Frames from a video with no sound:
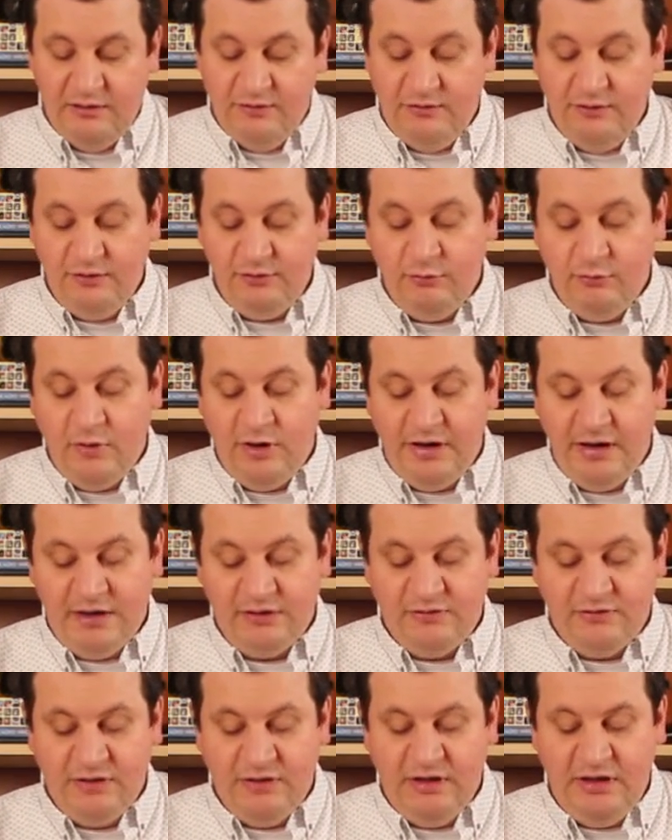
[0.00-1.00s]
This one
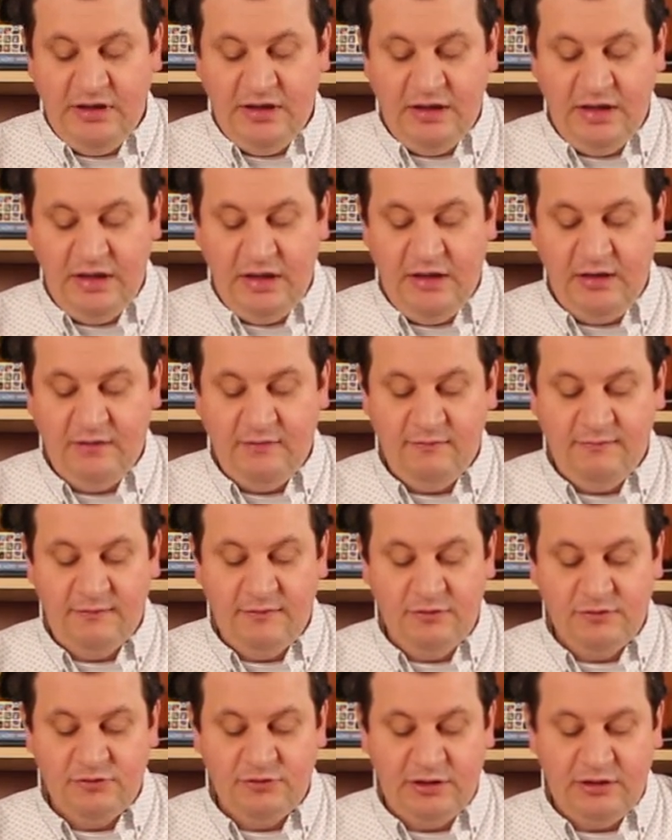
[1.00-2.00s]
actually have
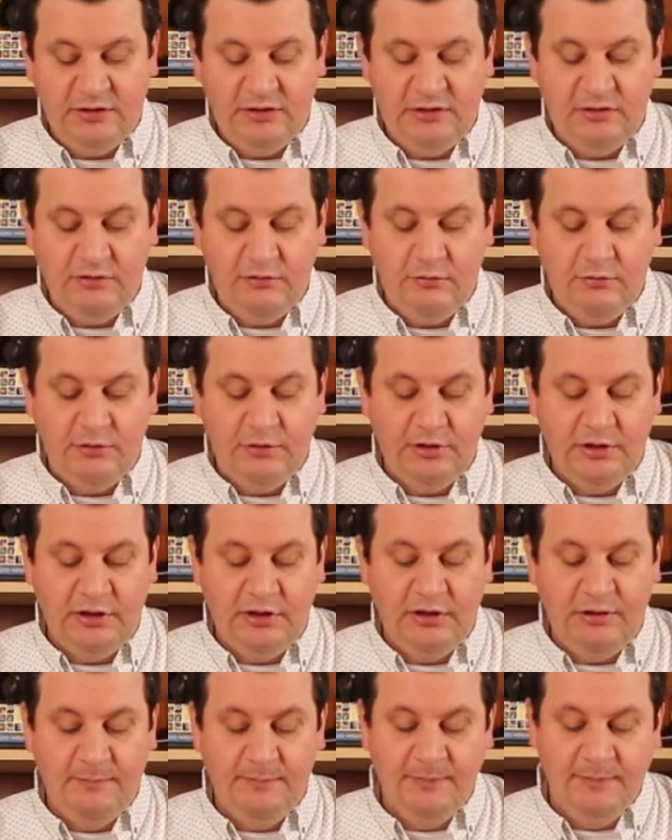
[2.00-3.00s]
the shutter
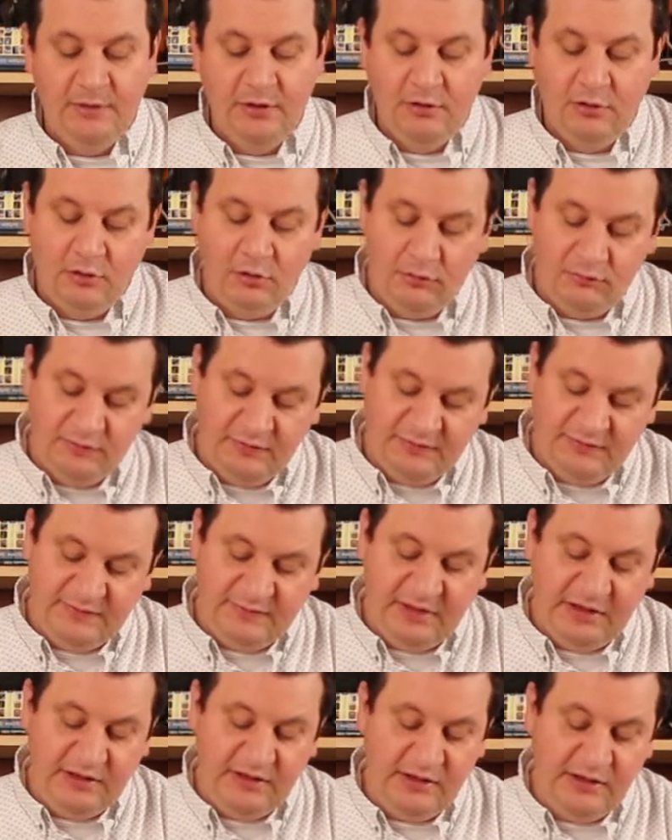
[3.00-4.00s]
on this
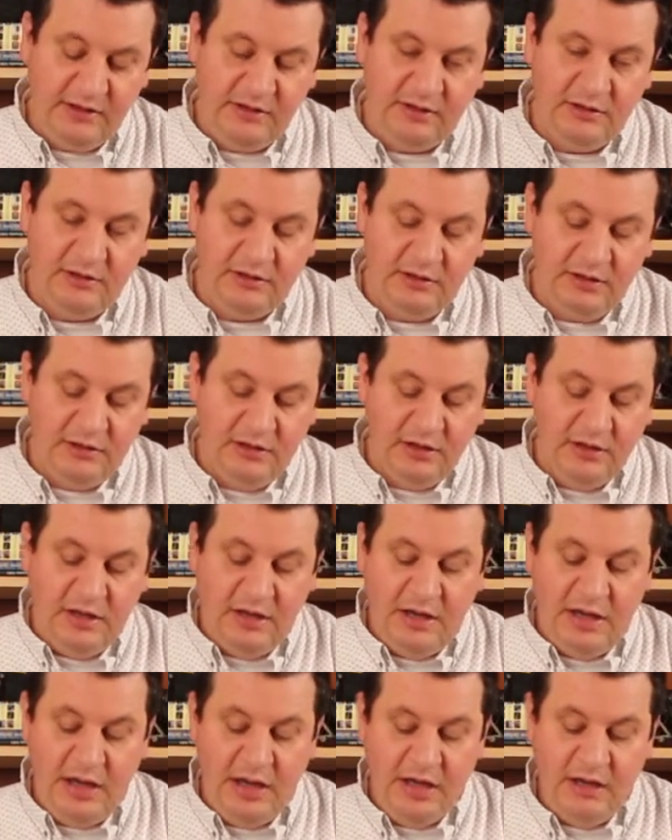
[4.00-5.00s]
side here,
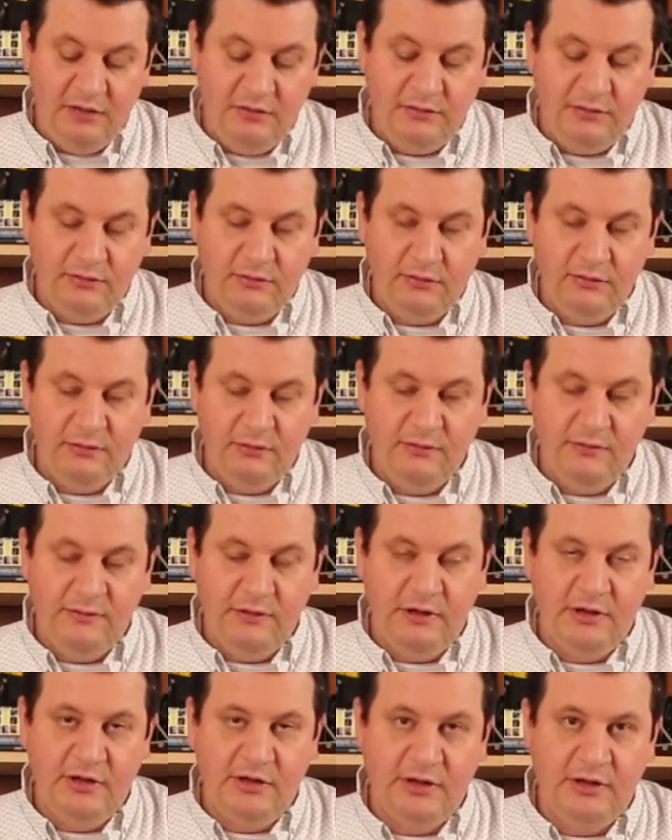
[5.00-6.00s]
and
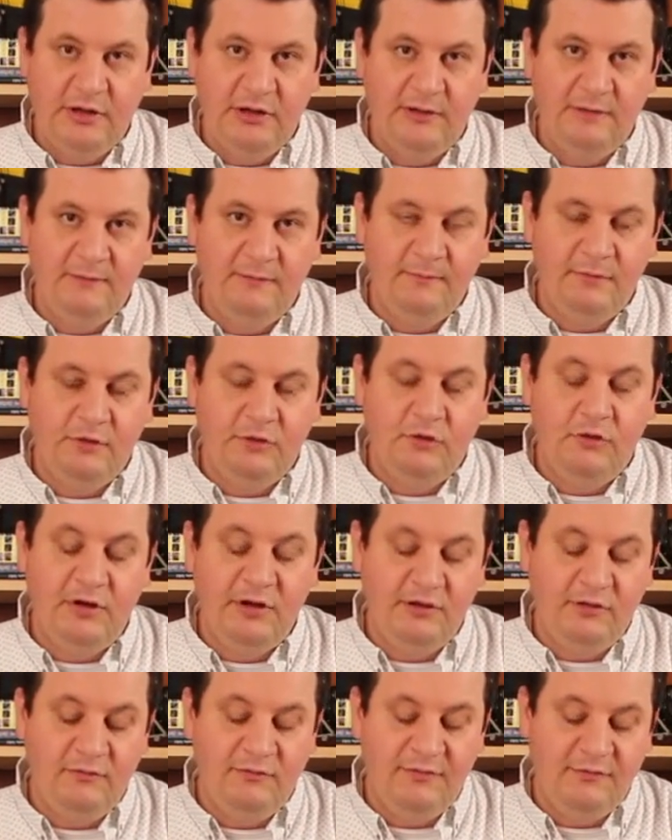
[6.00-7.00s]
the
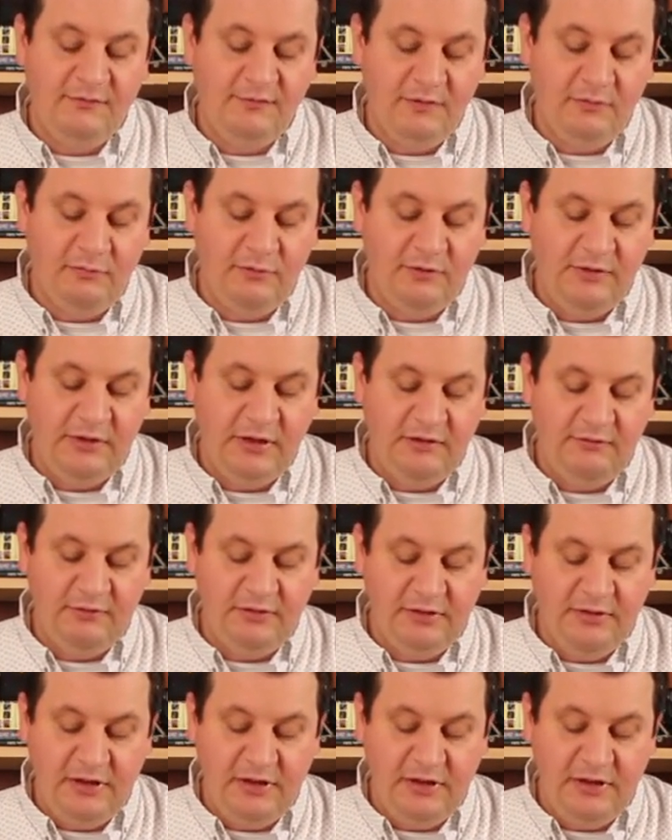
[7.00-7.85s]
rolling of the film we have it